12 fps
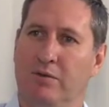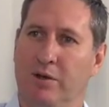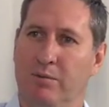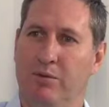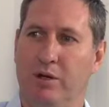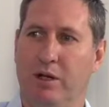
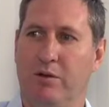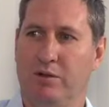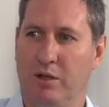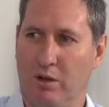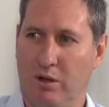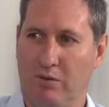February, there
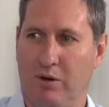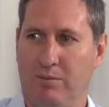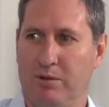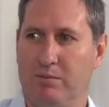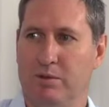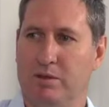was a lot of
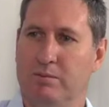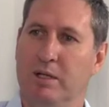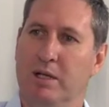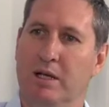optimism